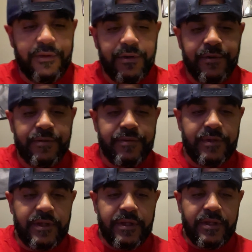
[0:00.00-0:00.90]
you know,
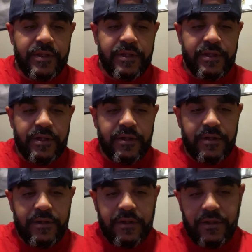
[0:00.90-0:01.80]

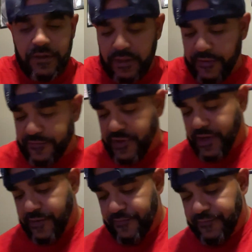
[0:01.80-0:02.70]
love
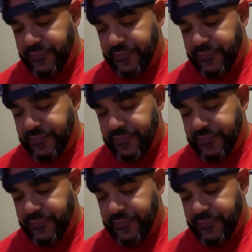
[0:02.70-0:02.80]
that.